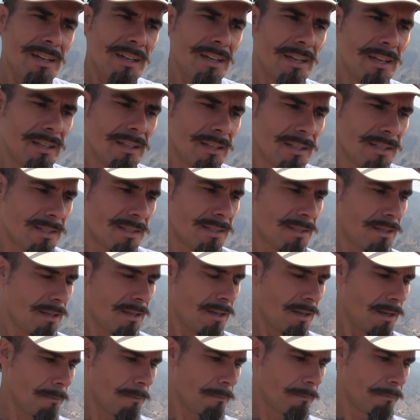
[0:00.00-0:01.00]
it is
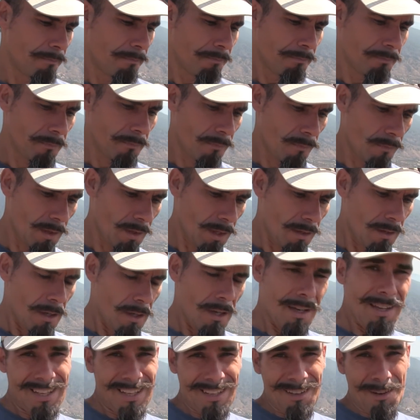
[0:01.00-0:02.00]
um,
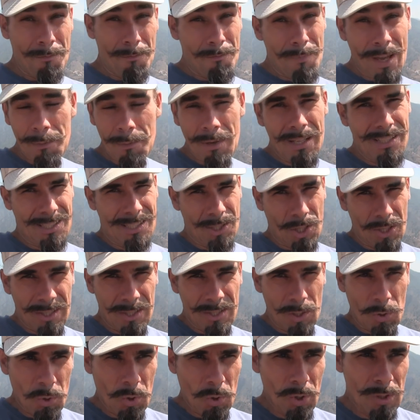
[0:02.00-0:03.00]
maybe it's not
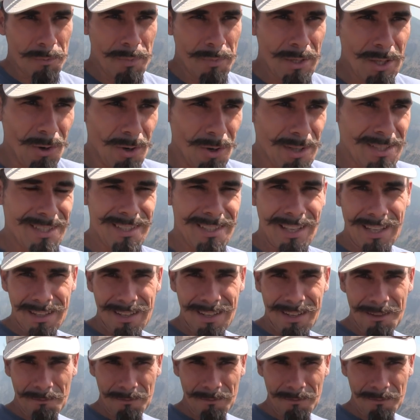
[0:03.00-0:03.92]
so good because then